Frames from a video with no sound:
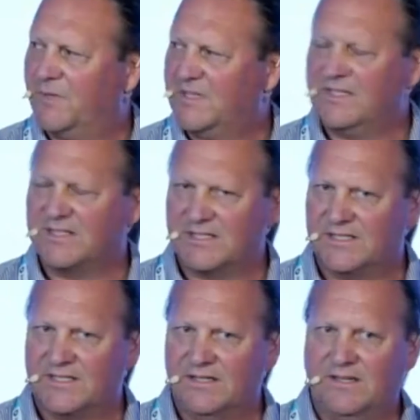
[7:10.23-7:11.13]

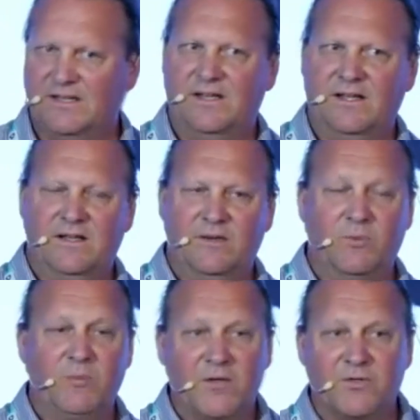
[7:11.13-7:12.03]
businesses or
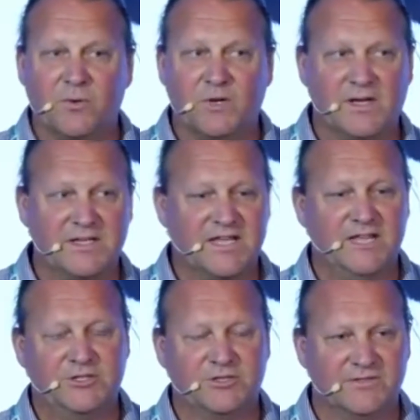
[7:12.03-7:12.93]
both
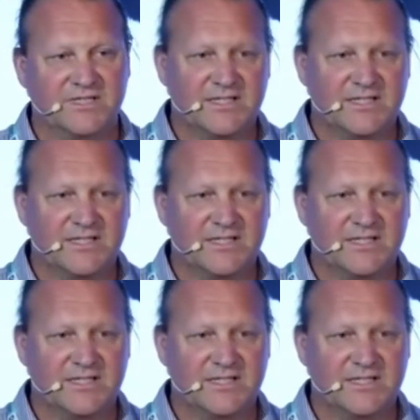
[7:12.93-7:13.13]
organizations.